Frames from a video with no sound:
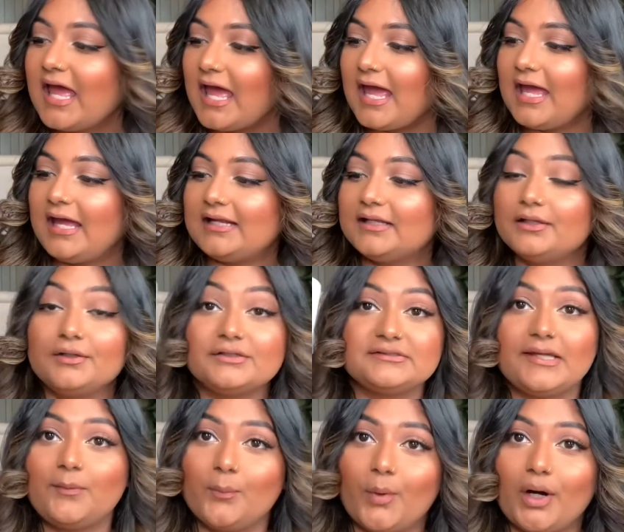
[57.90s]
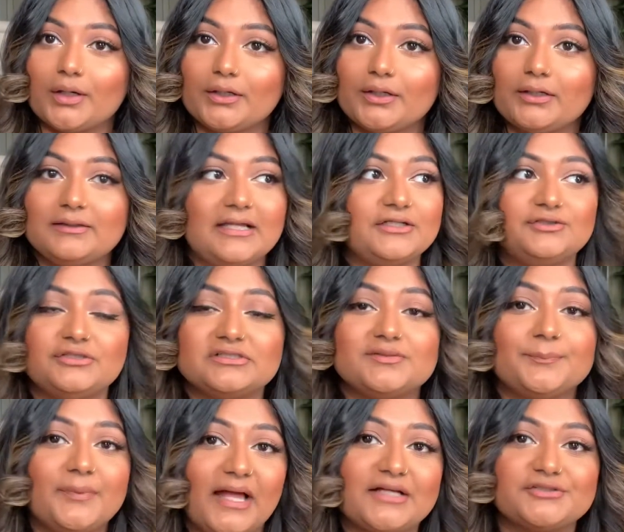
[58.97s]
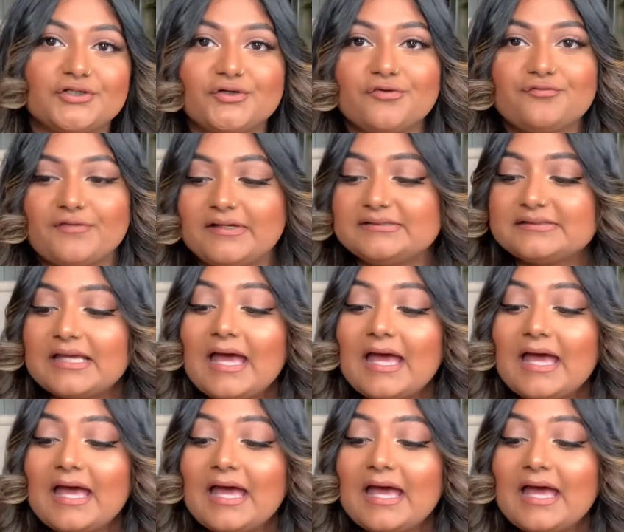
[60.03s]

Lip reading: and it looks like water that you just splash on your face.